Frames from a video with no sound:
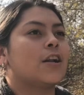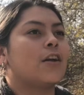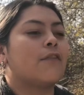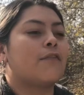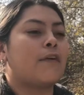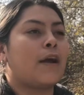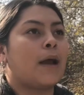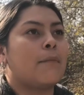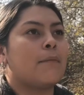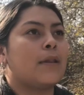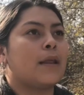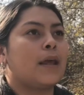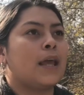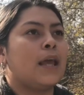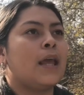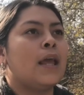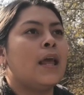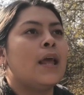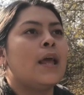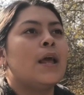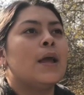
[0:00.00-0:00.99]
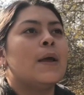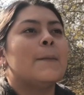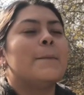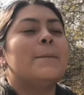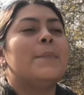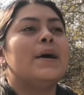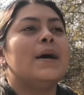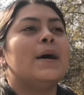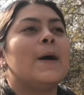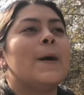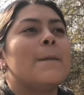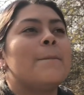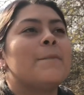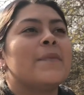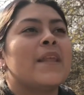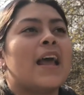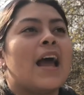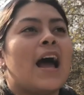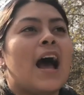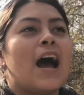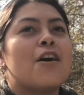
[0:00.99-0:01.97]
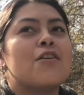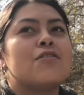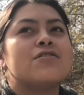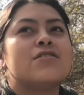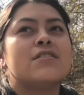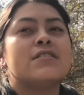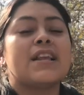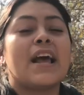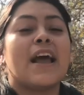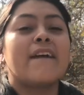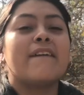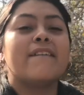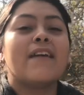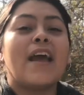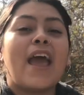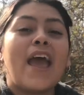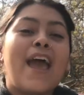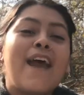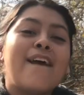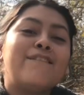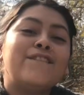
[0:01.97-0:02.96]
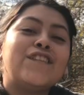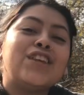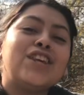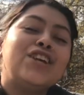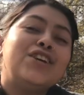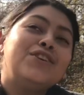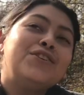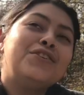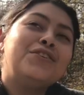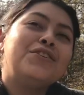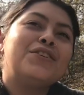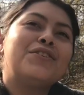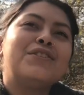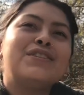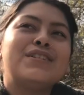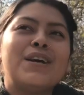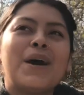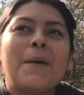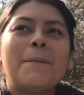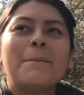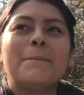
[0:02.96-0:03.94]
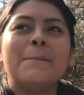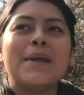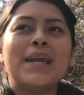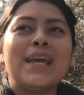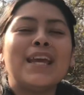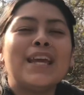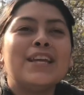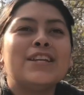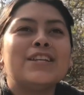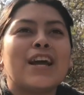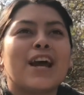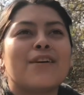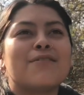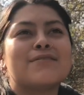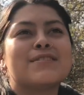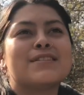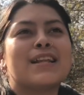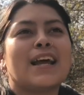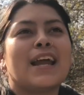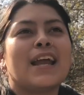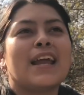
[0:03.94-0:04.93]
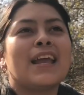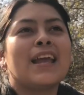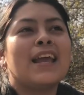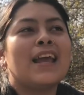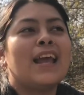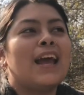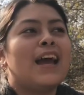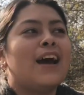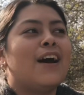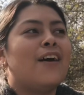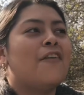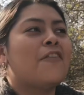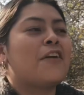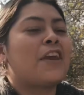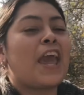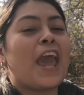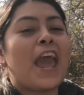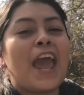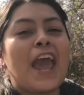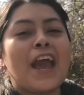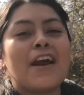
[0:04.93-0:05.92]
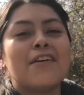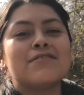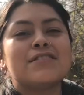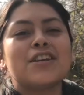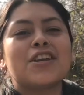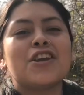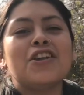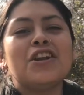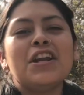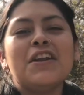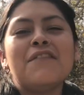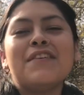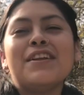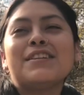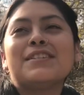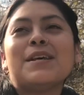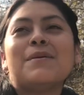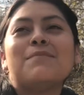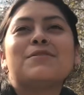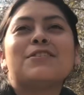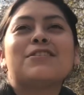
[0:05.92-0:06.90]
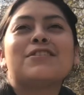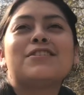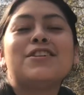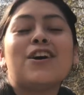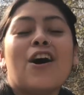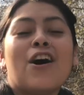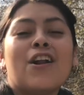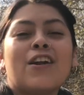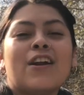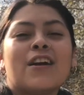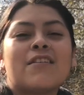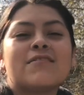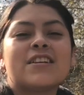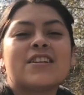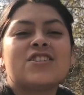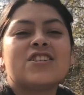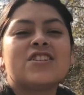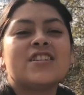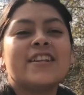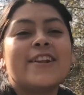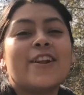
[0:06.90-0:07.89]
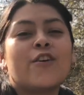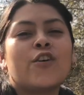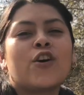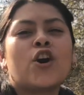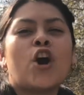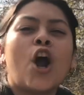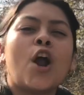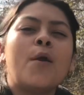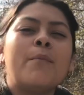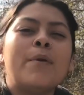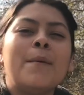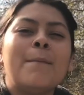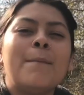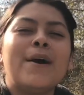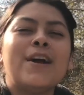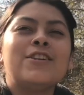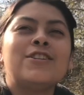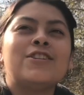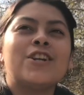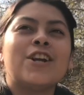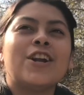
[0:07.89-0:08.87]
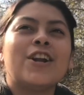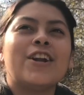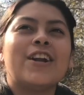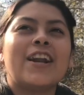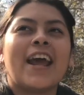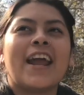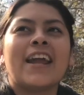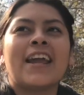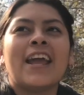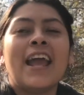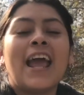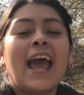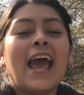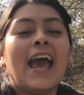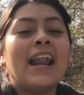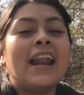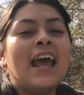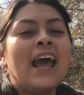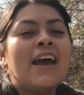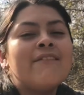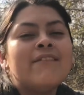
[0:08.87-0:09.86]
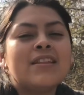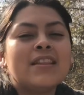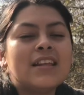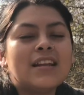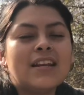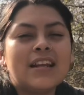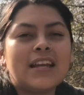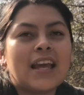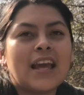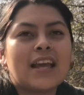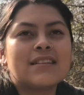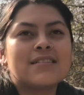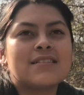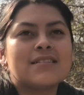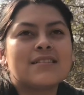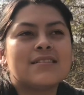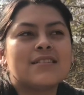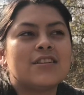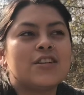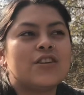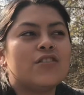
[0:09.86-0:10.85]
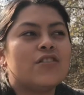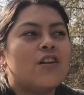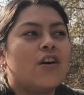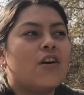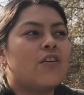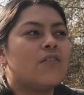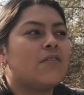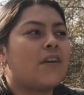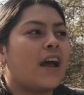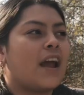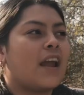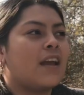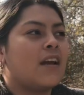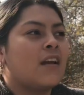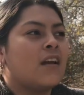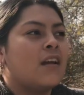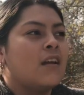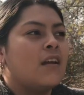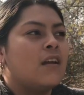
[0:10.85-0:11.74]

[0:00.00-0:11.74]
little family. But I was just like, F you, you dumb bitch. I was like, okay. I was like, you didn't even accept your daughter. I was like, she's a little carpet muncher. Like, and I have nothing against, you know, like